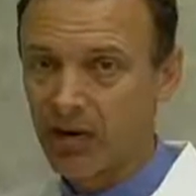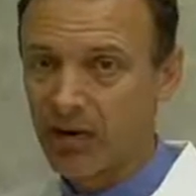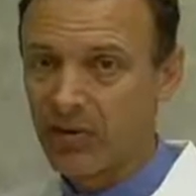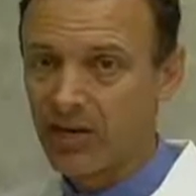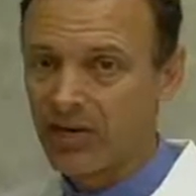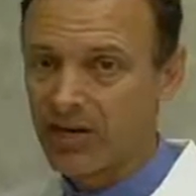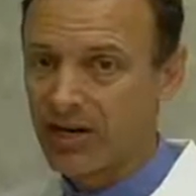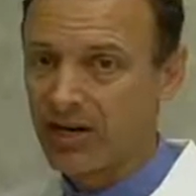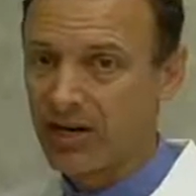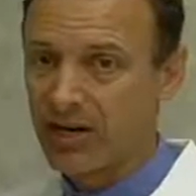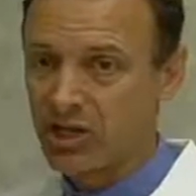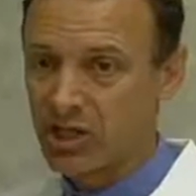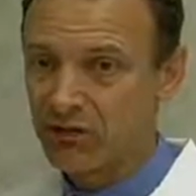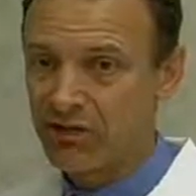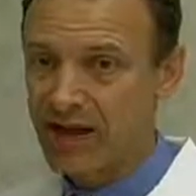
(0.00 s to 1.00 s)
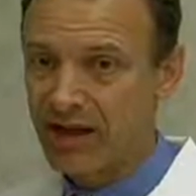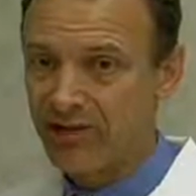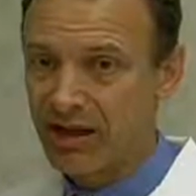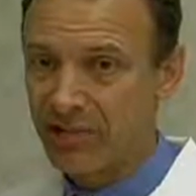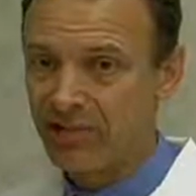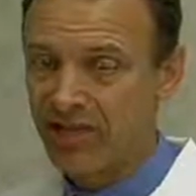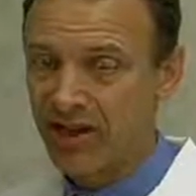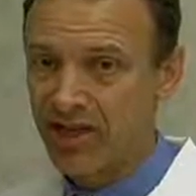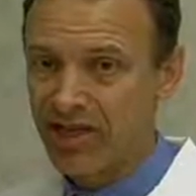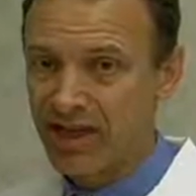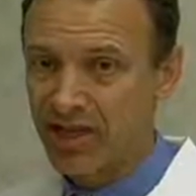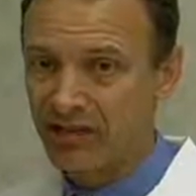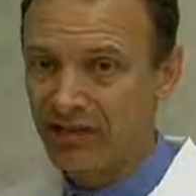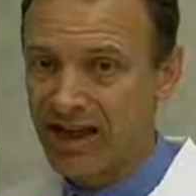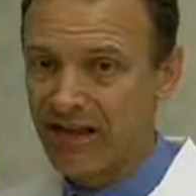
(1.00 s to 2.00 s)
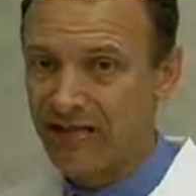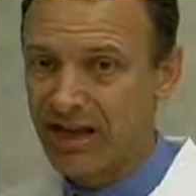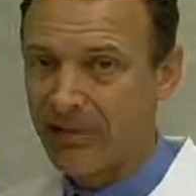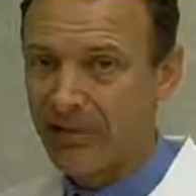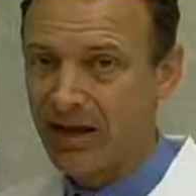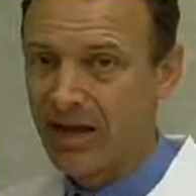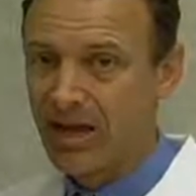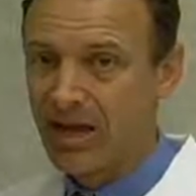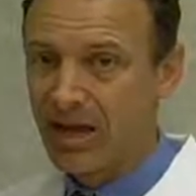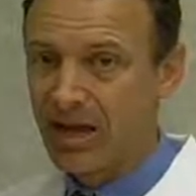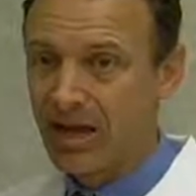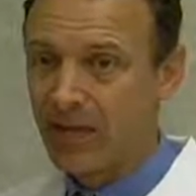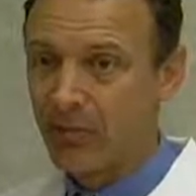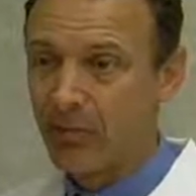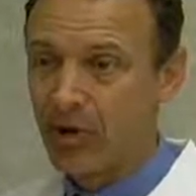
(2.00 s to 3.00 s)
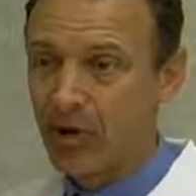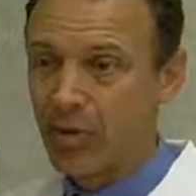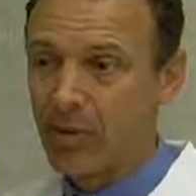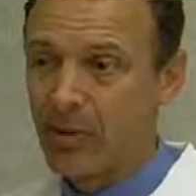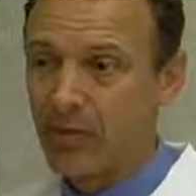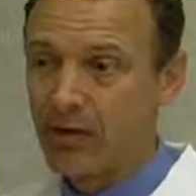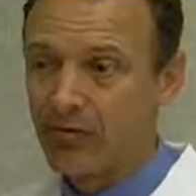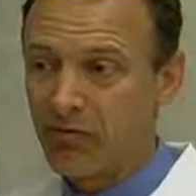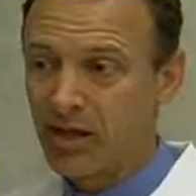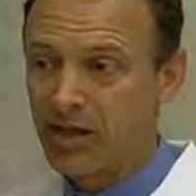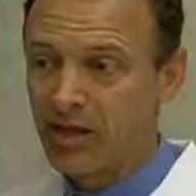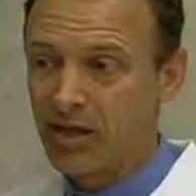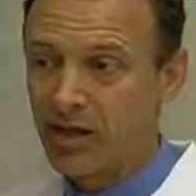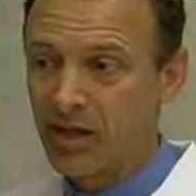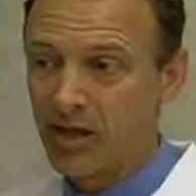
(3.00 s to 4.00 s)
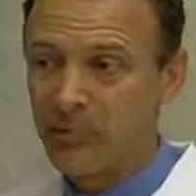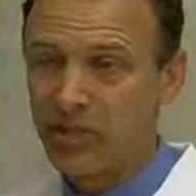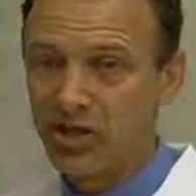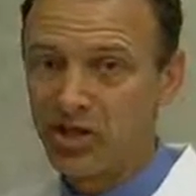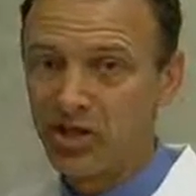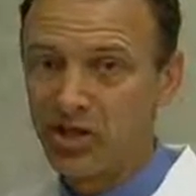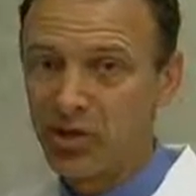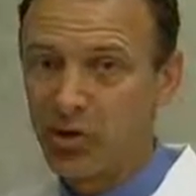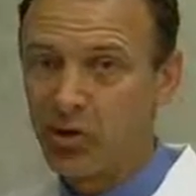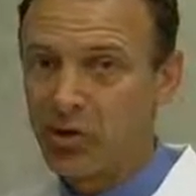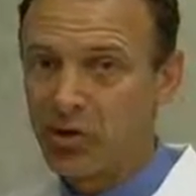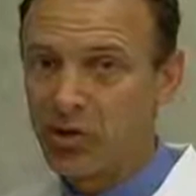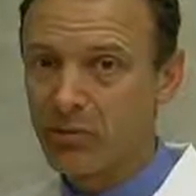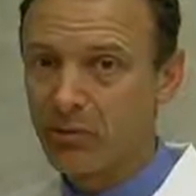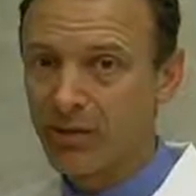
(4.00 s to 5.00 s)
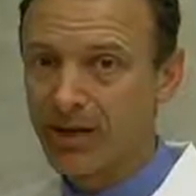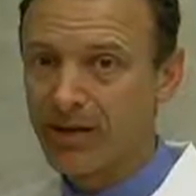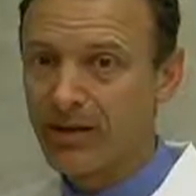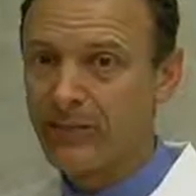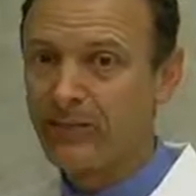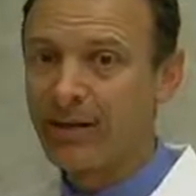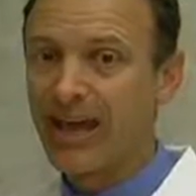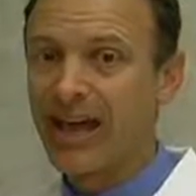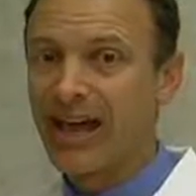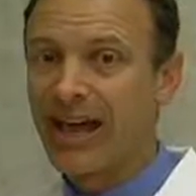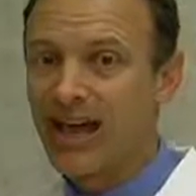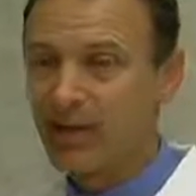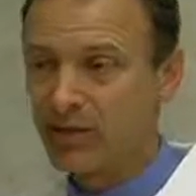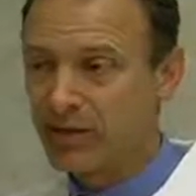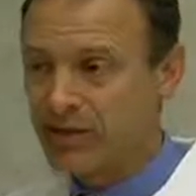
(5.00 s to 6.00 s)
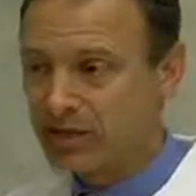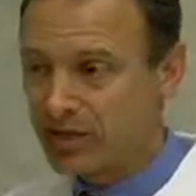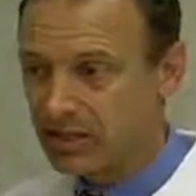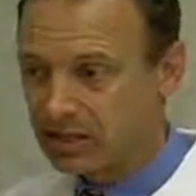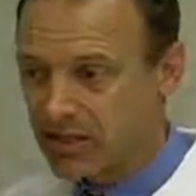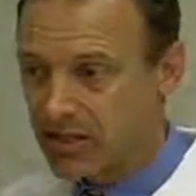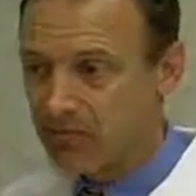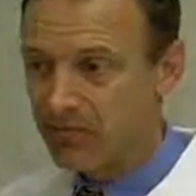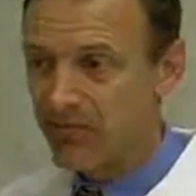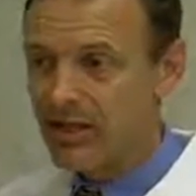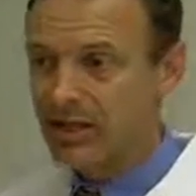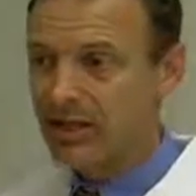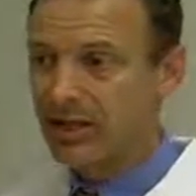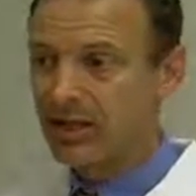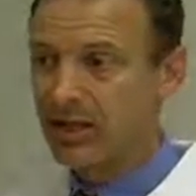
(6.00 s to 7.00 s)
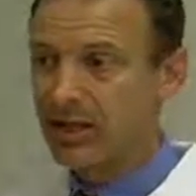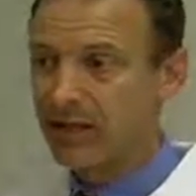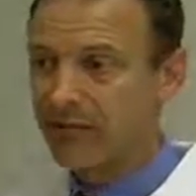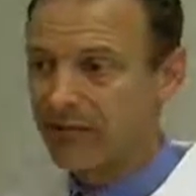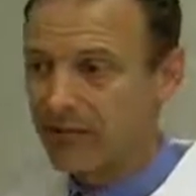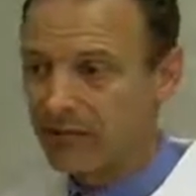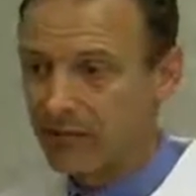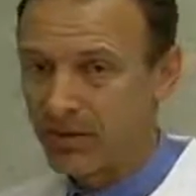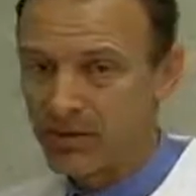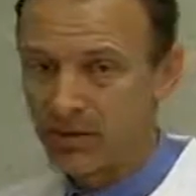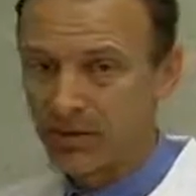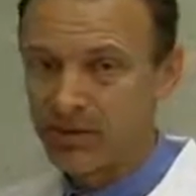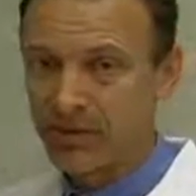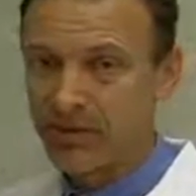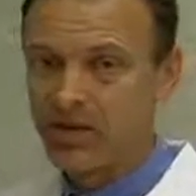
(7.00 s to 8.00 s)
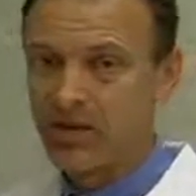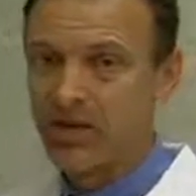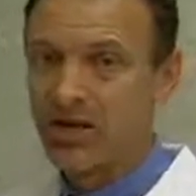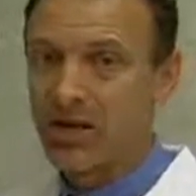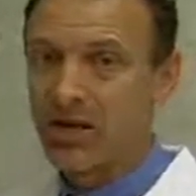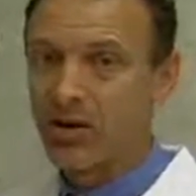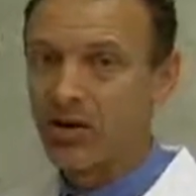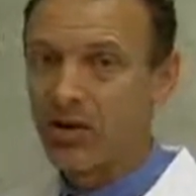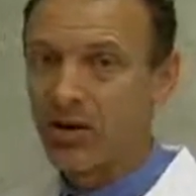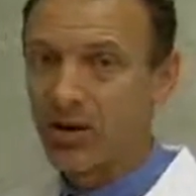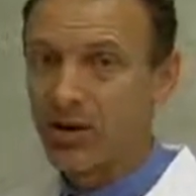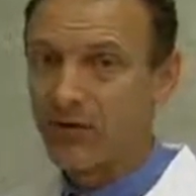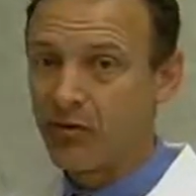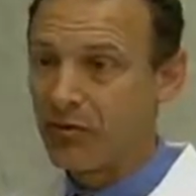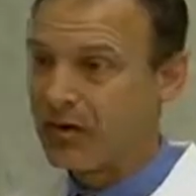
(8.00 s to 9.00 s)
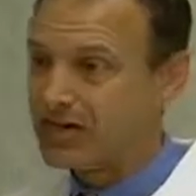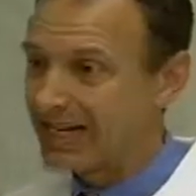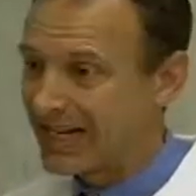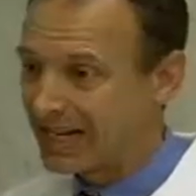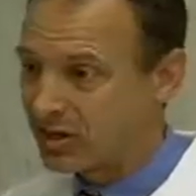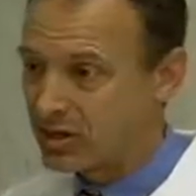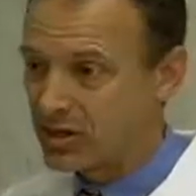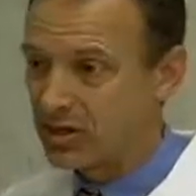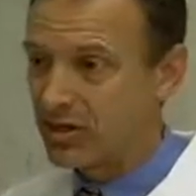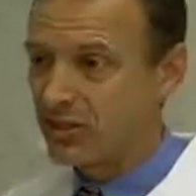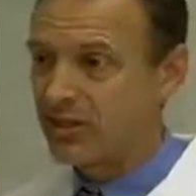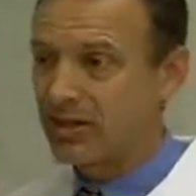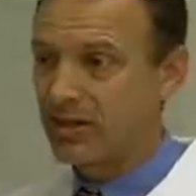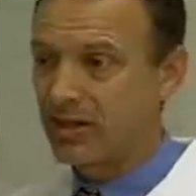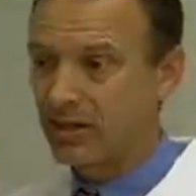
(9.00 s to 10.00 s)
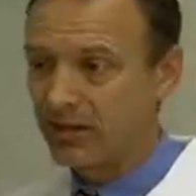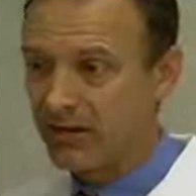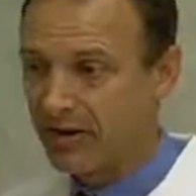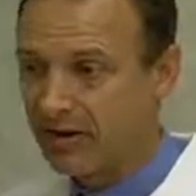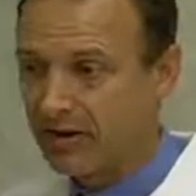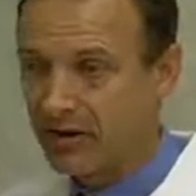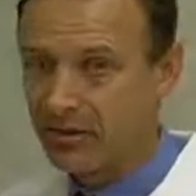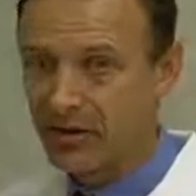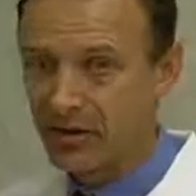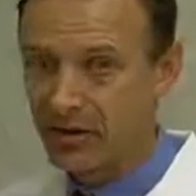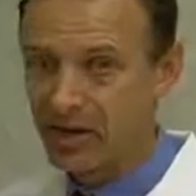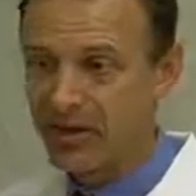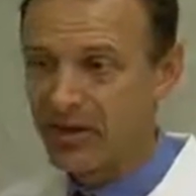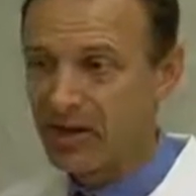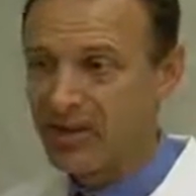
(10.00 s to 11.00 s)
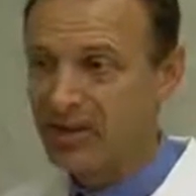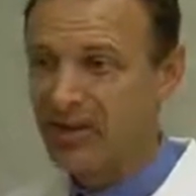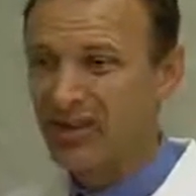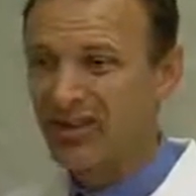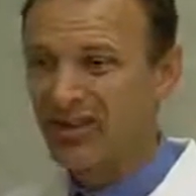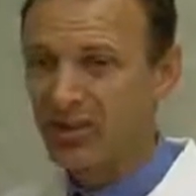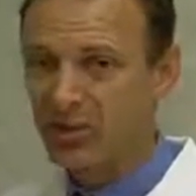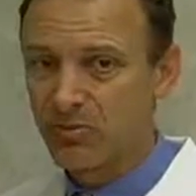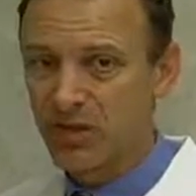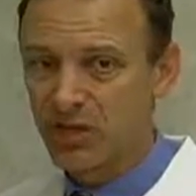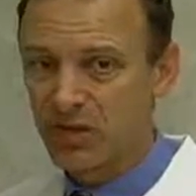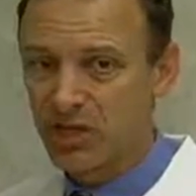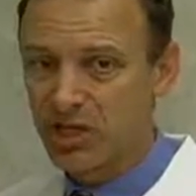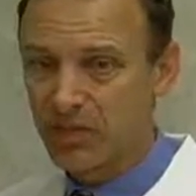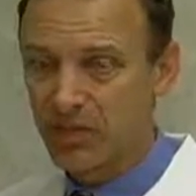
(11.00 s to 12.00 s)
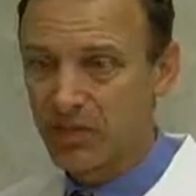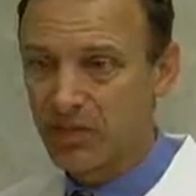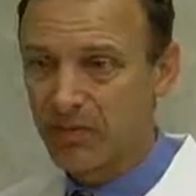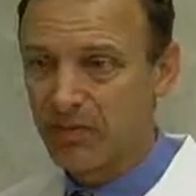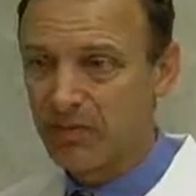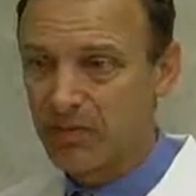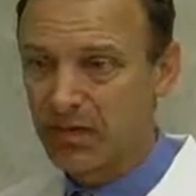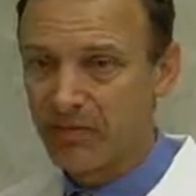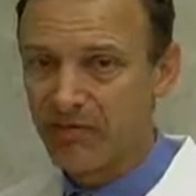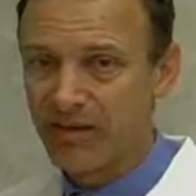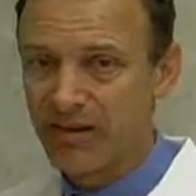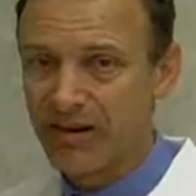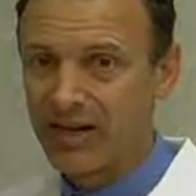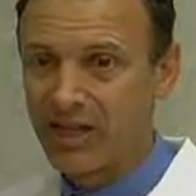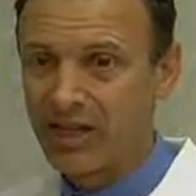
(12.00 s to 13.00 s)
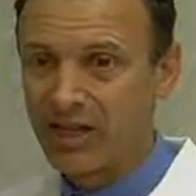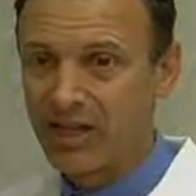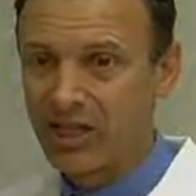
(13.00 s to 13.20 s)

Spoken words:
almost like a saran wrap, a very thick saran wrap. And when we run, the muscles engorge with blood. As we keep running for months and months, or if we're a dancer and we get very good muscle development, those muscles become very